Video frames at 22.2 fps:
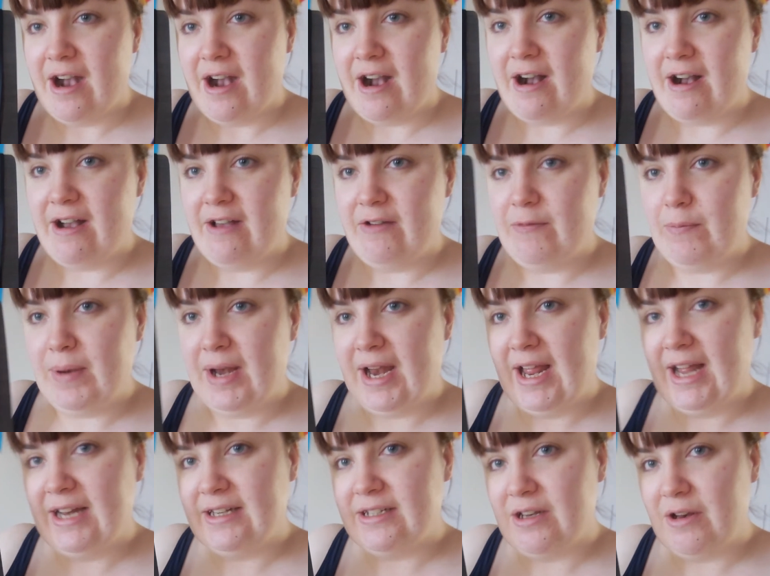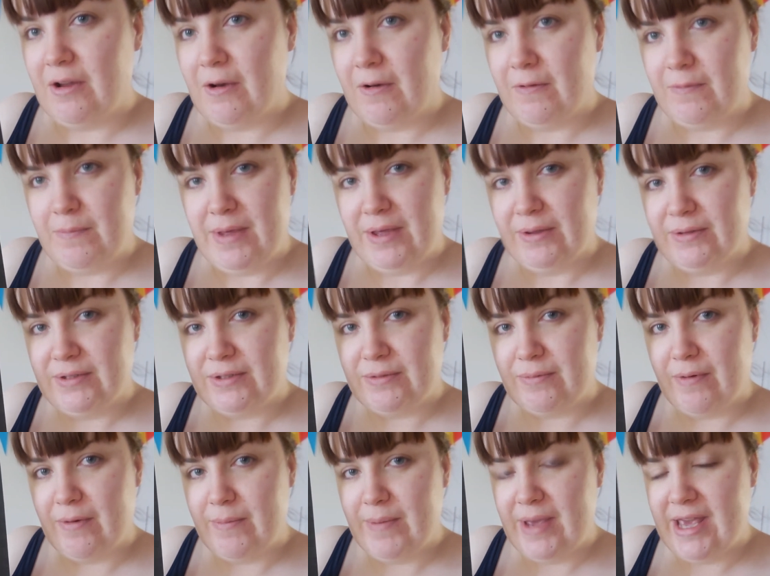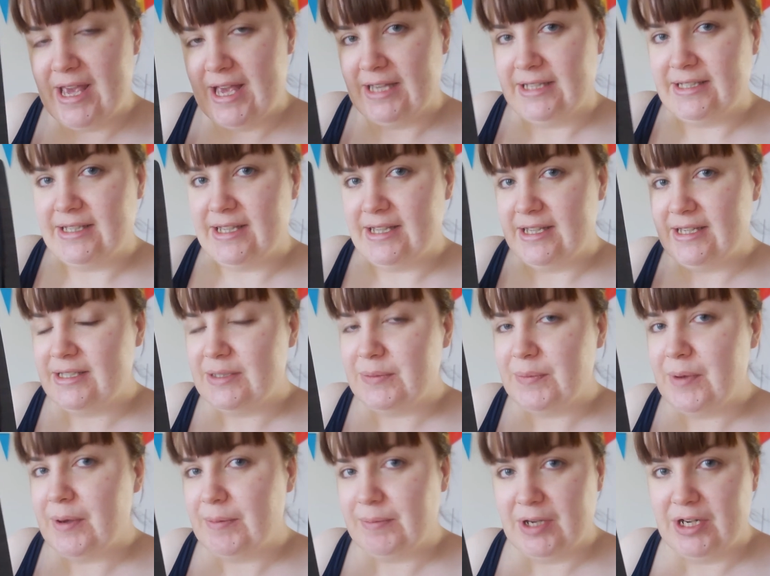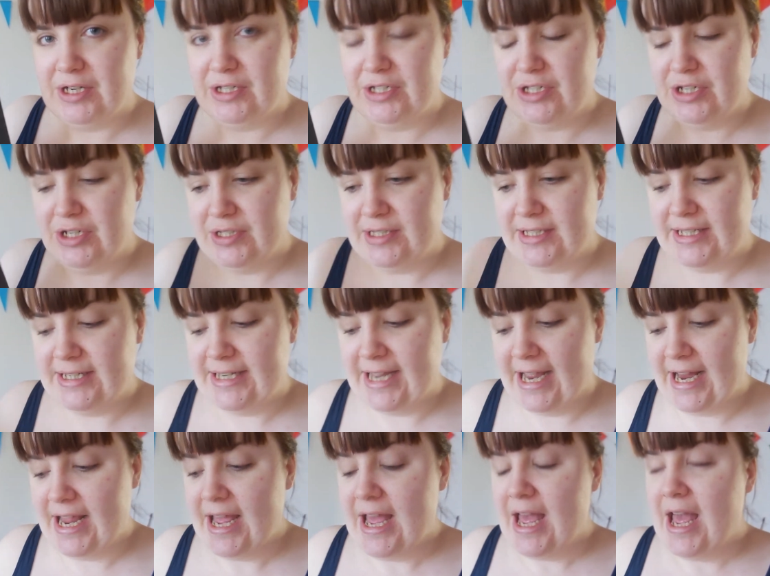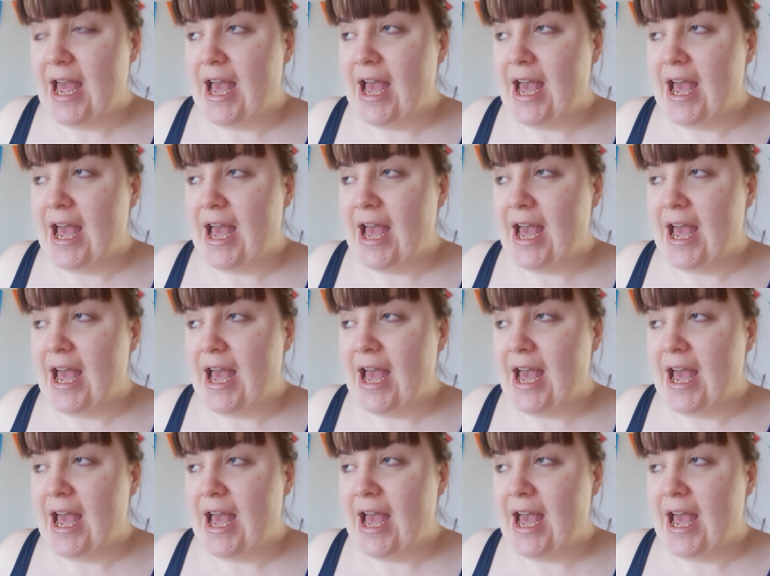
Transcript: I've planned a lot of meals from here, so this is what I'm going to use today.